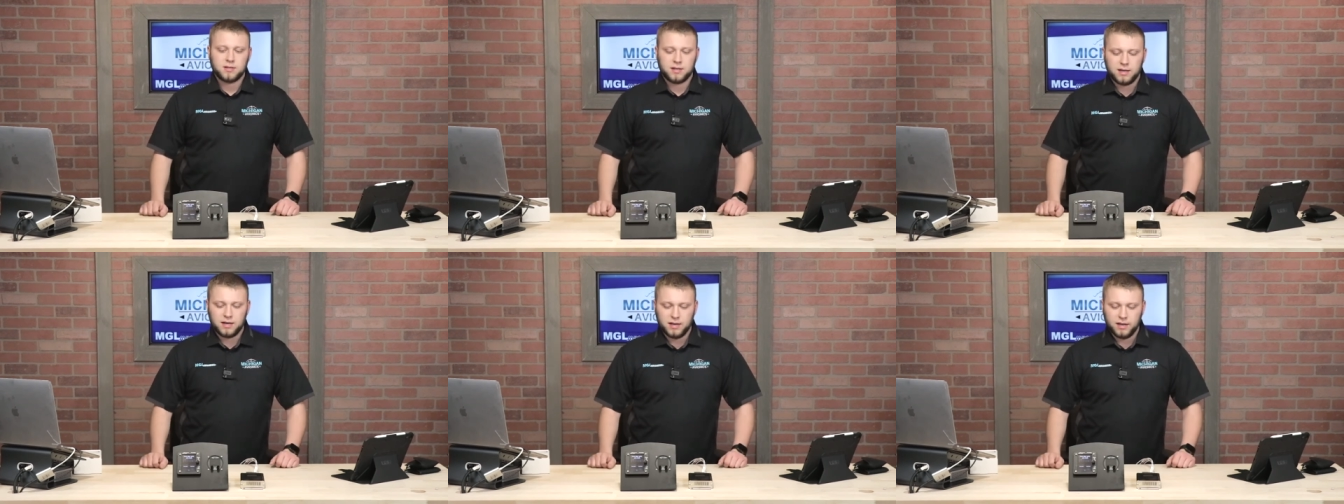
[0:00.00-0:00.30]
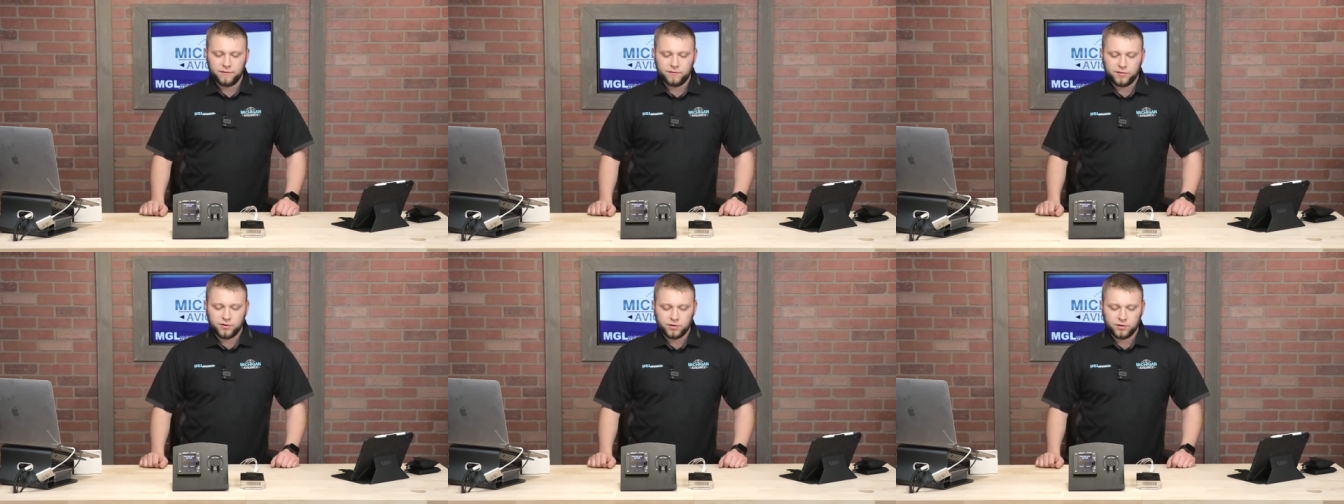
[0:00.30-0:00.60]
Uh,
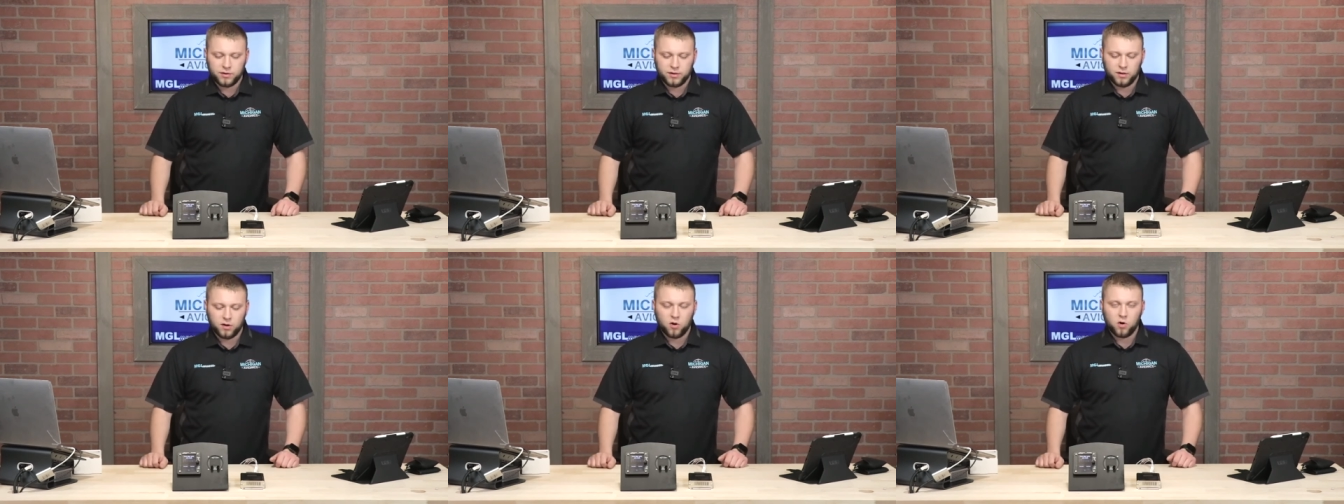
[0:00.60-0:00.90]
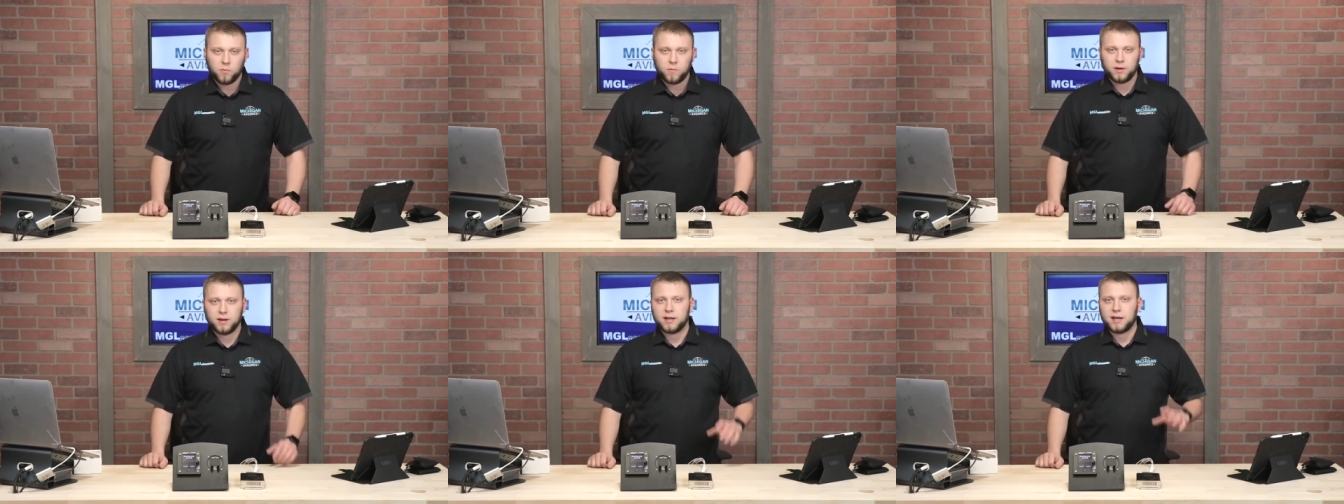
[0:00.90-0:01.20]
if you're in an
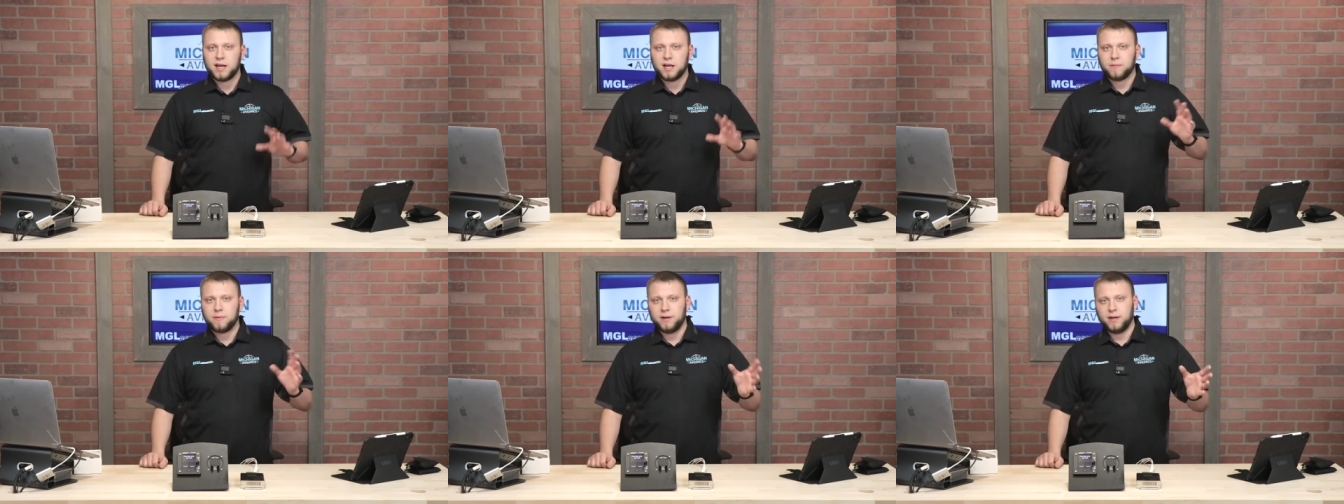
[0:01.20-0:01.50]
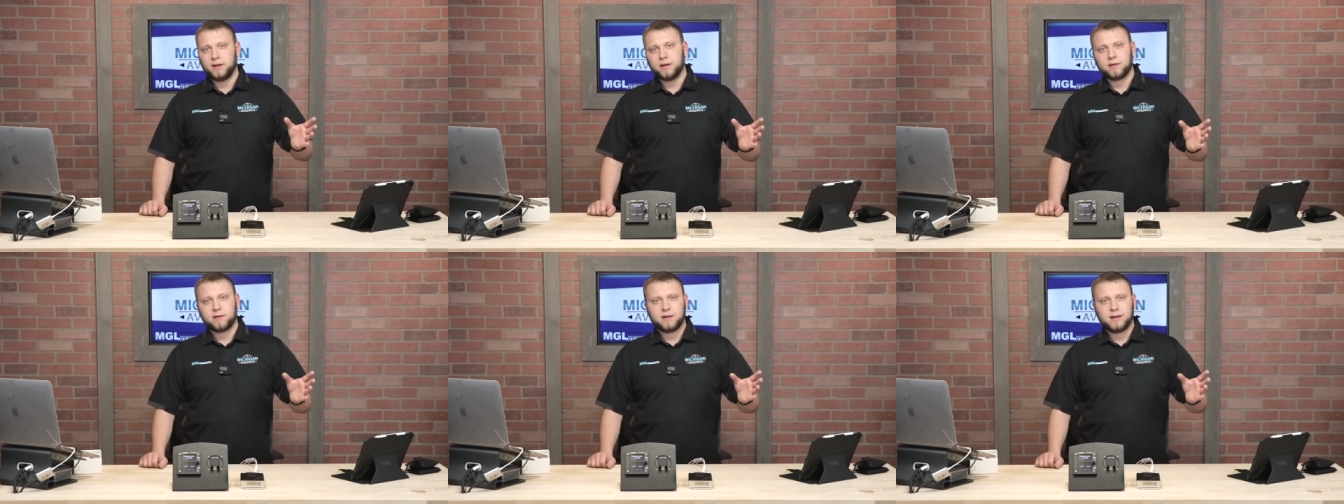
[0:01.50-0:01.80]
open cockpit
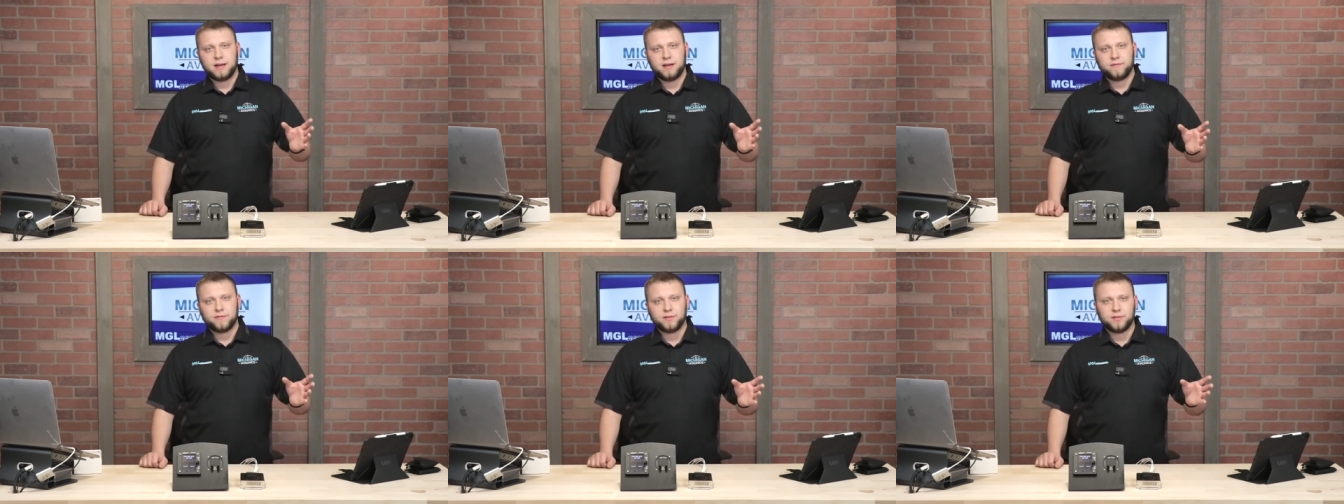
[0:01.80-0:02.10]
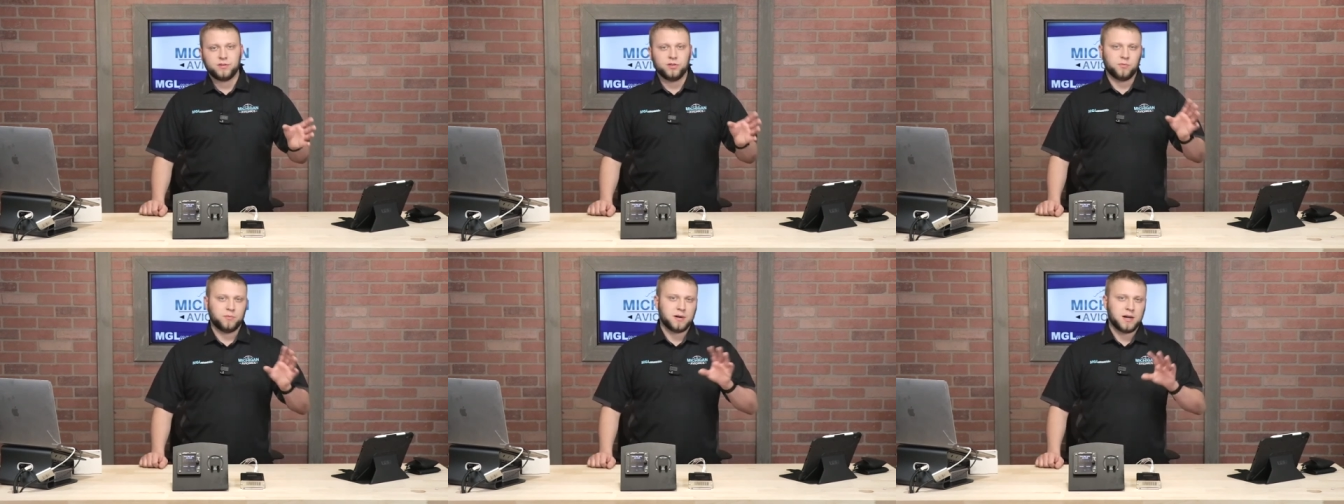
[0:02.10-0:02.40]

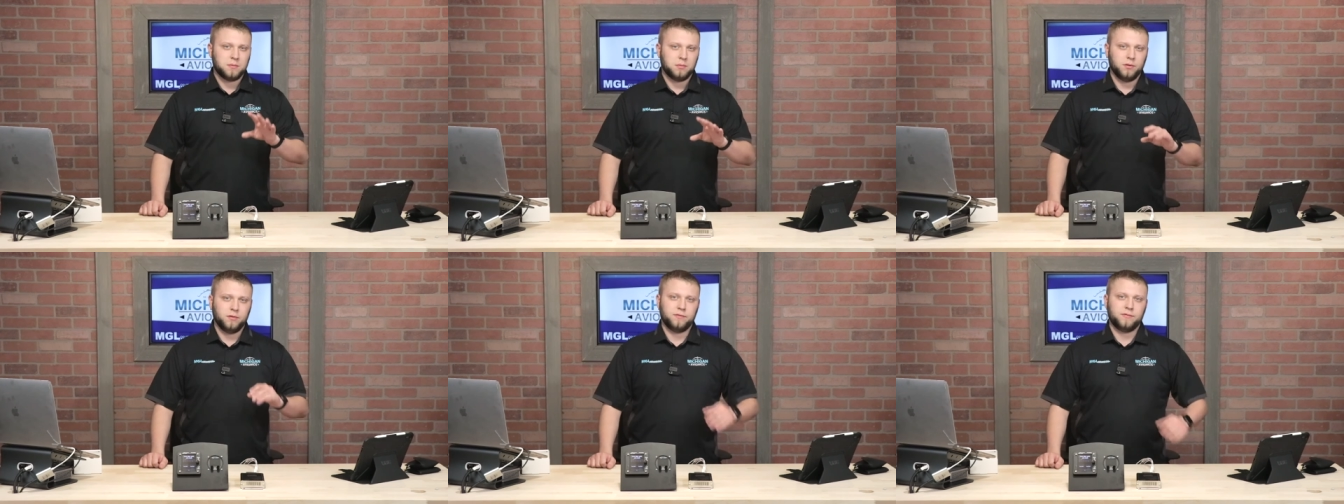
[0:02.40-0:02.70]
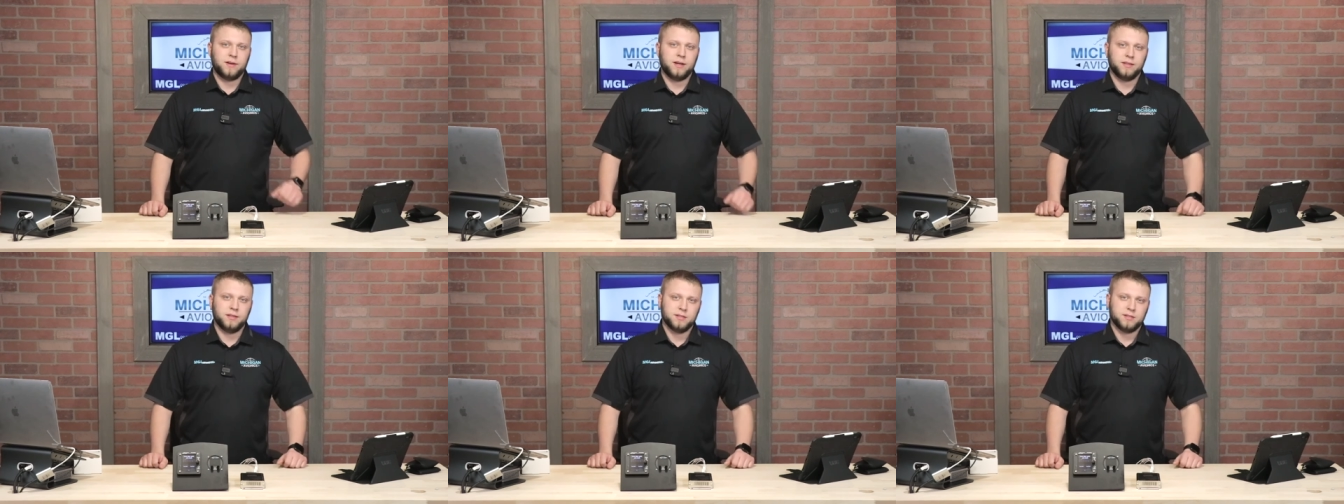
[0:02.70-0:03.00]
aircraft, you'll probably
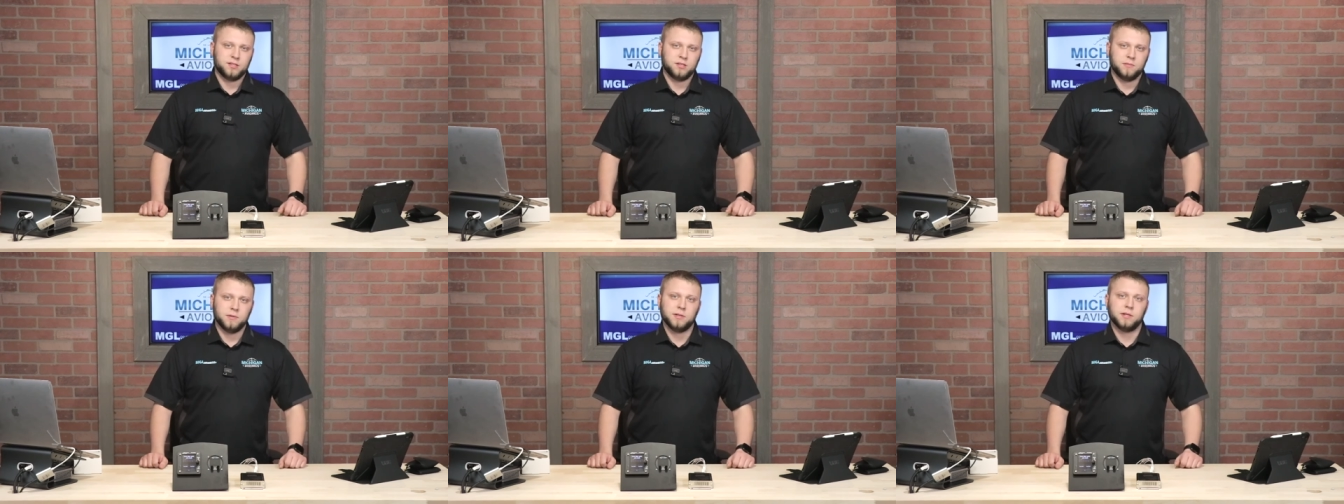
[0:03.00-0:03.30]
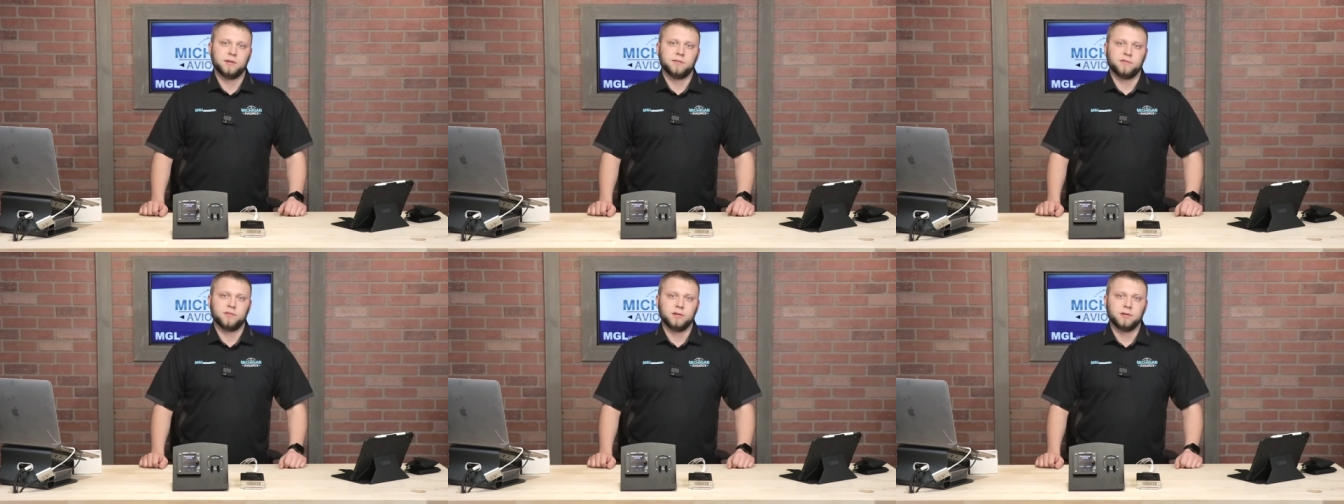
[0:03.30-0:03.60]
find this to be
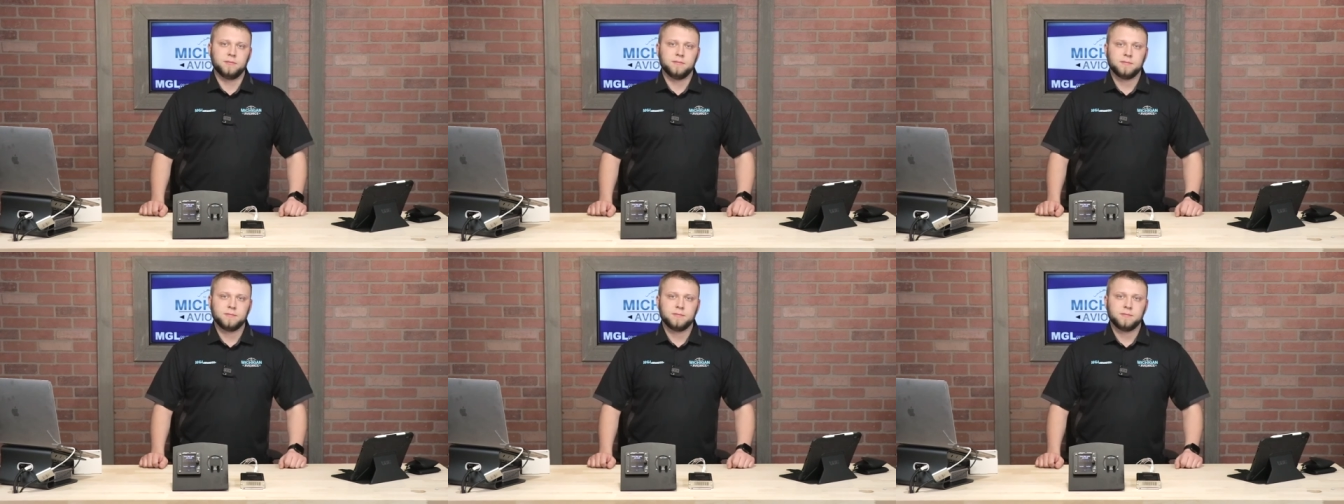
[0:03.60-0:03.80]
different.